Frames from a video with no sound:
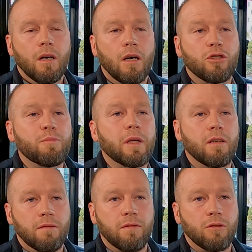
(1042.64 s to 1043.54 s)
a
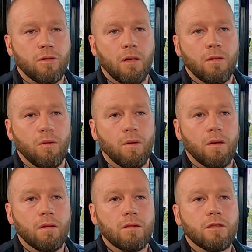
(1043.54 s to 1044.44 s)
speaker for drug
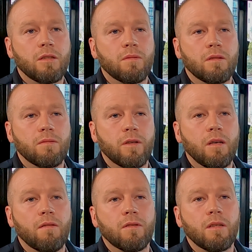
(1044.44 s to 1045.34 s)
court. She was a
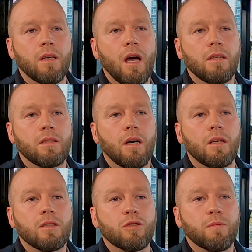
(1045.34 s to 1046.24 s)
recovery
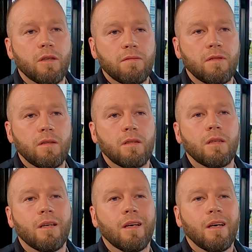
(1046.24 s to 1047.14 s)
liaison in Springfield.
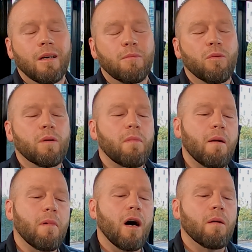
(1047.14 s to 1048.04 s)
But when my
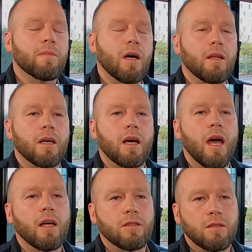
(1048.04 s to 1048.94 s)
mom got the
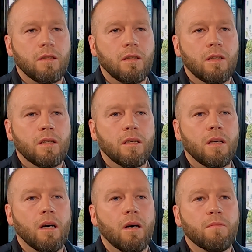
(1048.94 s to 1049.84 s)
cancer,
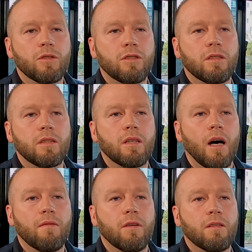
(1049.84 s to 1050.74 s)
she
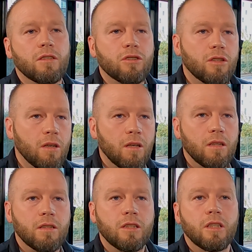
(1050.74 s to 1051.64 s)
got very
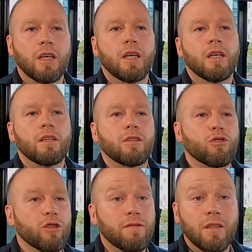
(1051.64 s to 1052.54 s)
discouraged. The
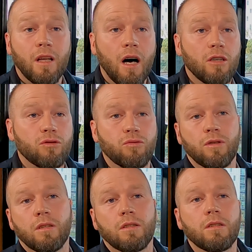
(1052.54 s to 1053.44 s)
grief and loss
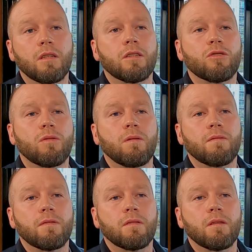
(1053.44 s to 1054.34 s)
really took control
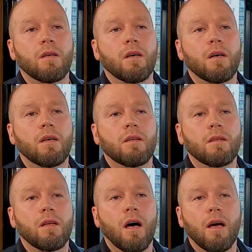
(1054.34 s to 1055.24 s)
of her
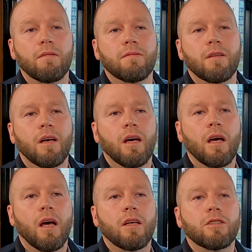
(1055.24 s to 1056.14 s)
life,
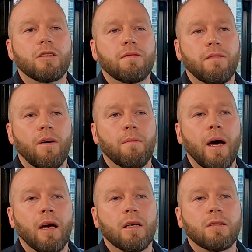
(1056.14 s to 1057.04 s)
and she fell
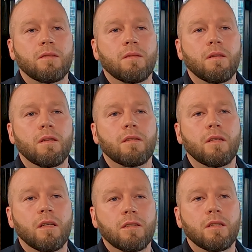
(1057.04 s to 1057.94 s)
back into her
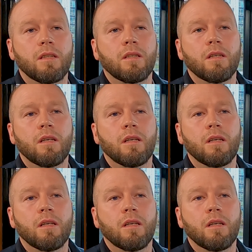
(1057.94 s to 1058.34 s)
addiction.